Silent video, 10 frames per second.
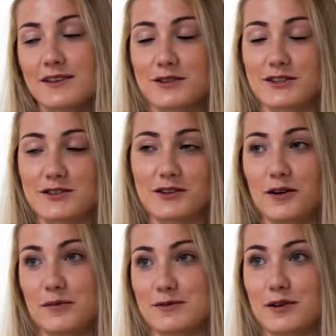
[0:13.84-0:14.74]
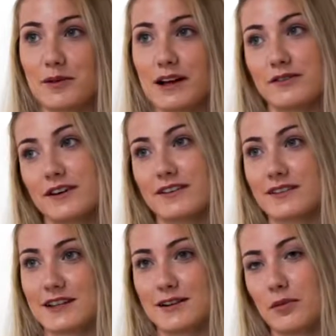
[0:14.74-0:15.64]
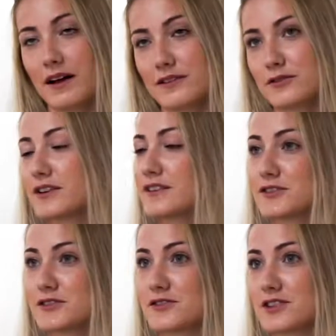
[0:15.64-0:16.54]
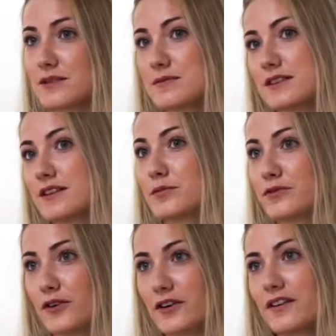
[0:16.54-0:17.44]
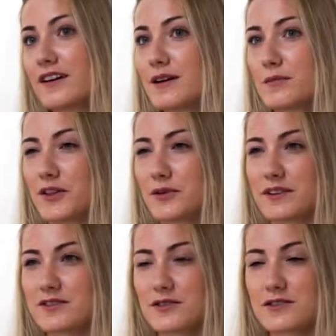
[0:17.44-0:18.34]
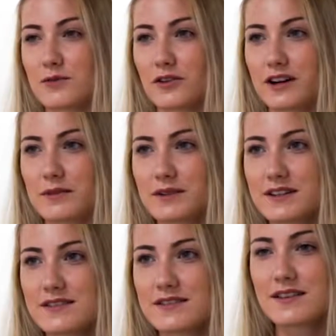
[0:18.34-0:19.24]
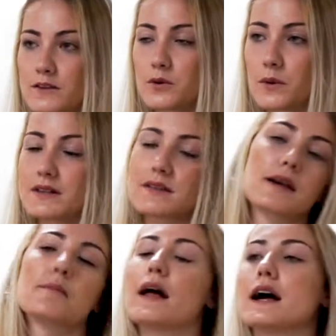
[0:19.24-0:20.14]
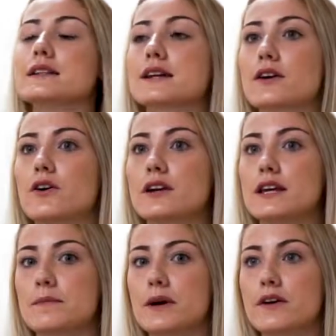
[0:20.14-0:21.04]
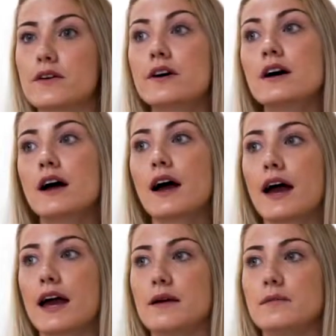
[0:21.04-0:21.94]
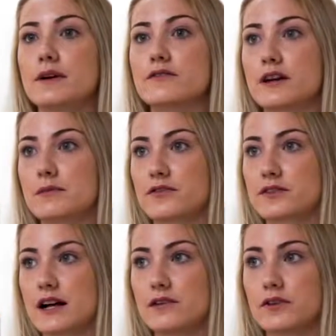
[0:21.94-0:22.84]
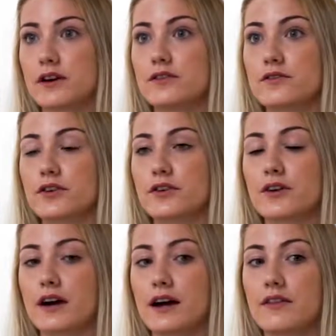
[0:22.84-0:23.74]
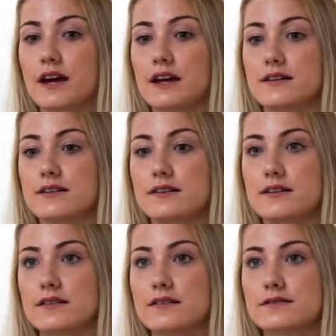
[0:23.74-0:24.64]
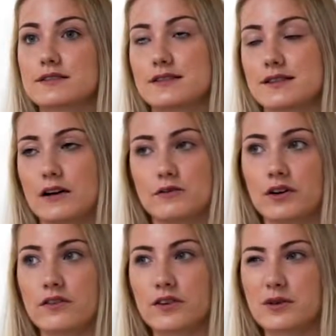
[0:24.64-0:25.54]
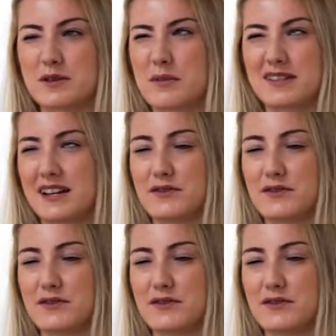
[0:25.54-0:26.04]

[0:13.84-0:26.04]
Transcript: So I just thought I may as well apply for it because I'd applied for internships the year before, but they were in sort of smaller companies. So once I applied, I got an email um, inviting me for a telephone interview. I then did the telephone interview. It was about ten,